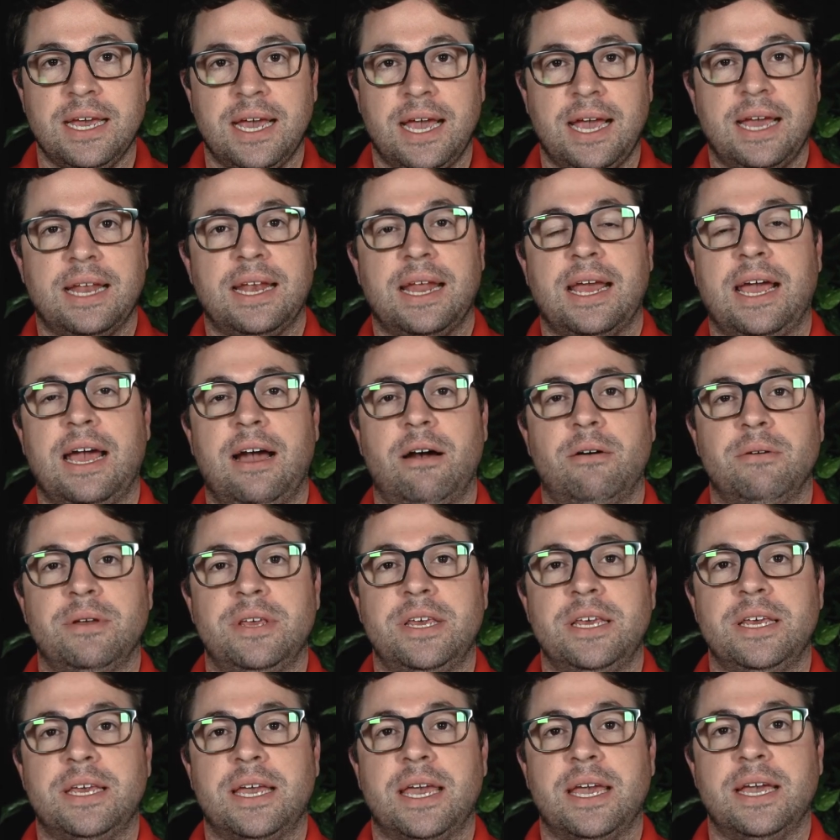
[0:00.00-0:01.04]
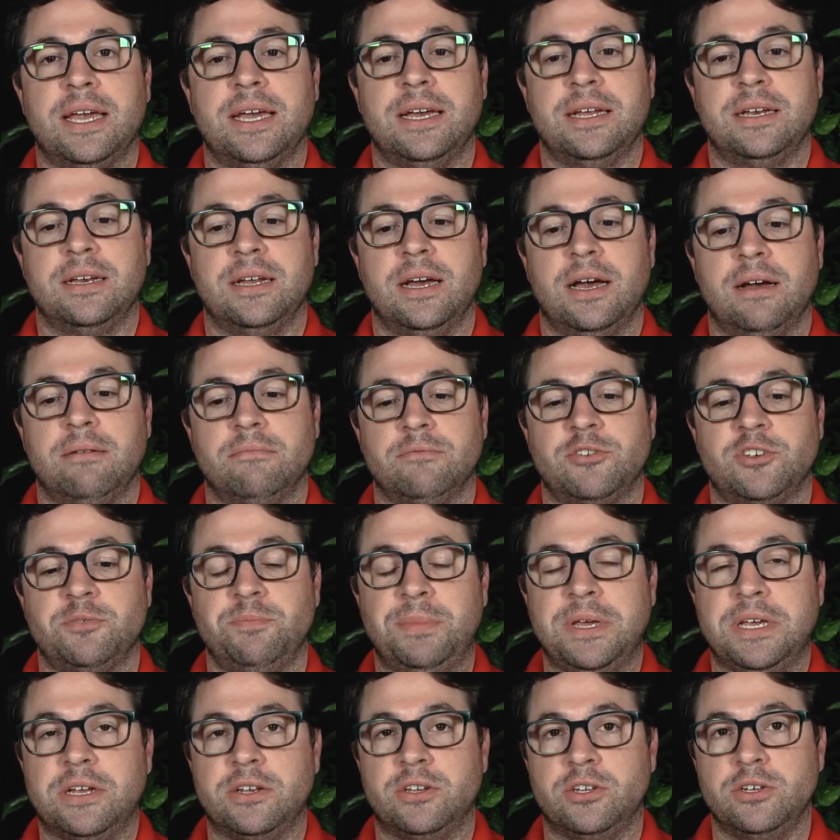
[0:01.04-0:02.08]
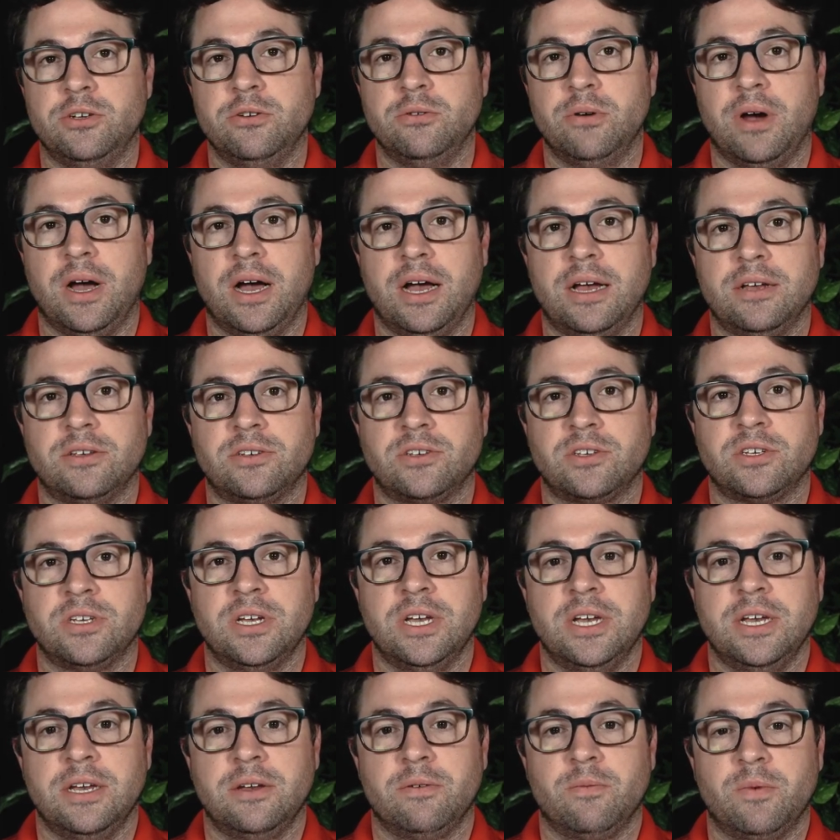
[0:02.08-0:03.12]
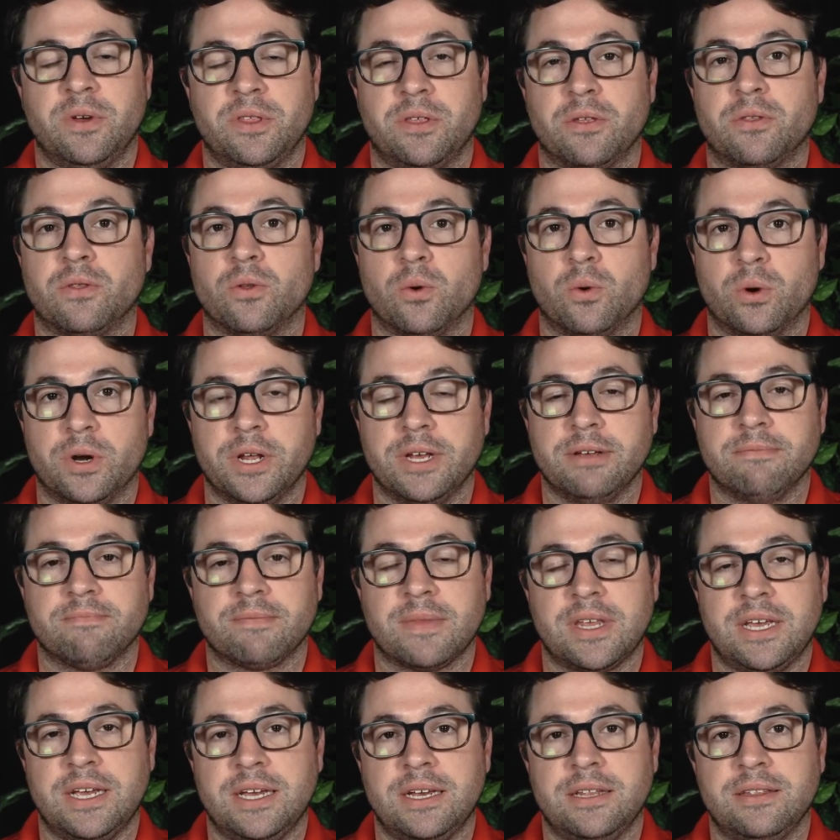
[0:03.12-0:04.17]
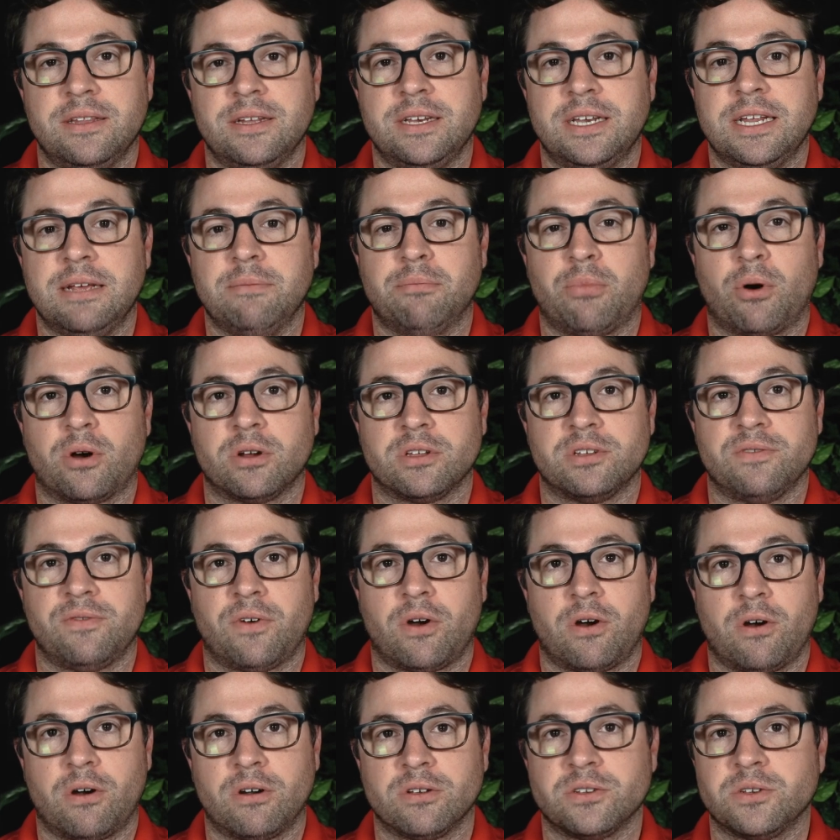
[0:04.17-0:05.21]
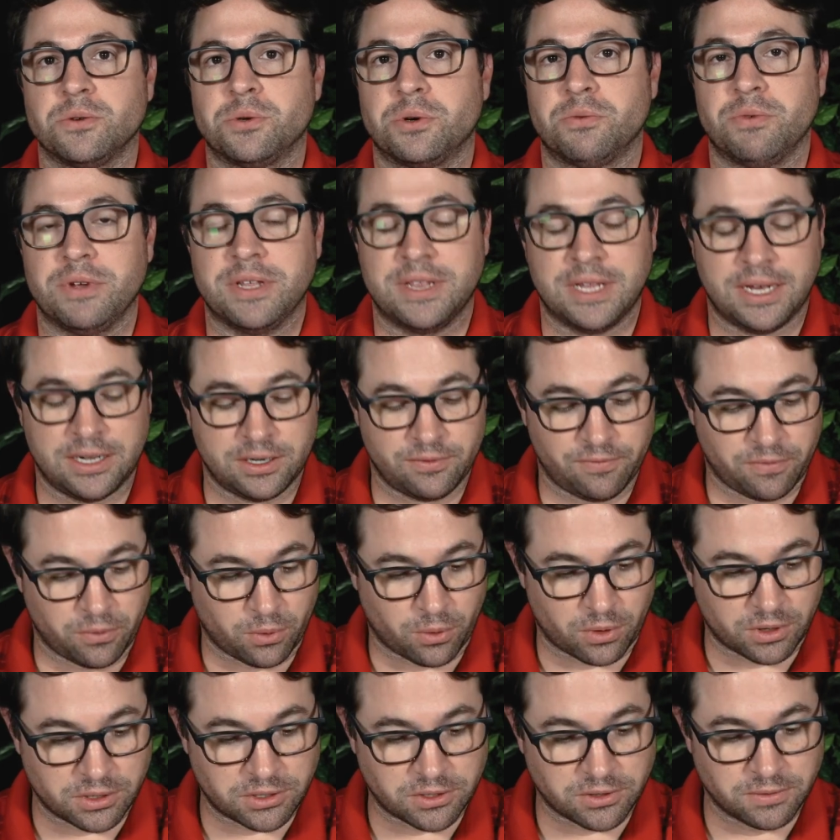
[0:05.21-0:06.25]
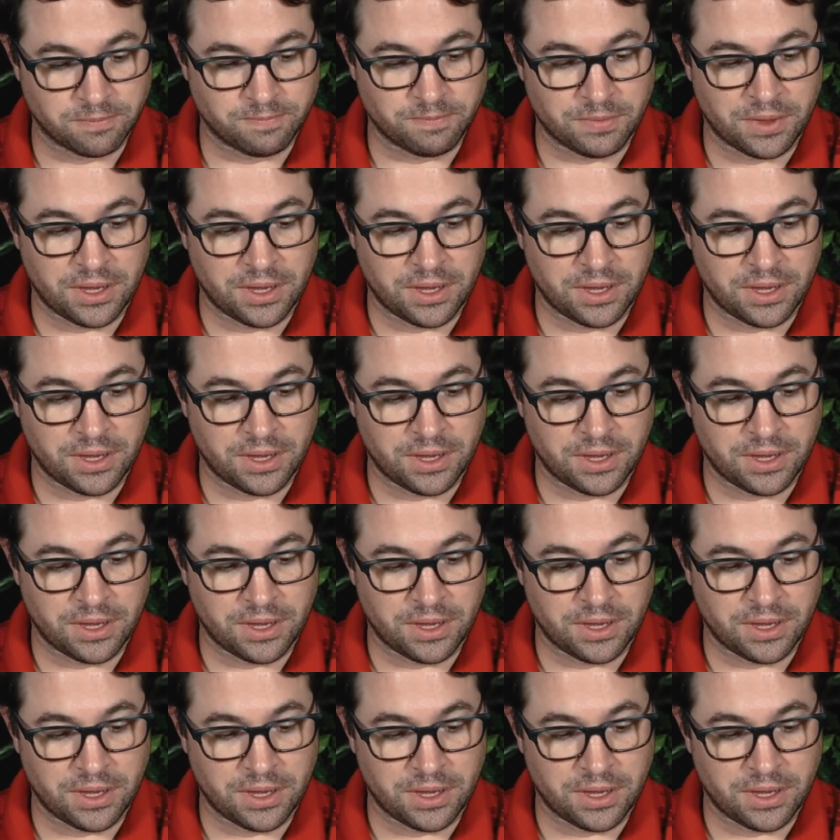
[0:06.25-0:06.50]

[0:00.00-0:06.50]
and how he can speak to us with authority in the deep parts of our hearts. So I want to read that for us.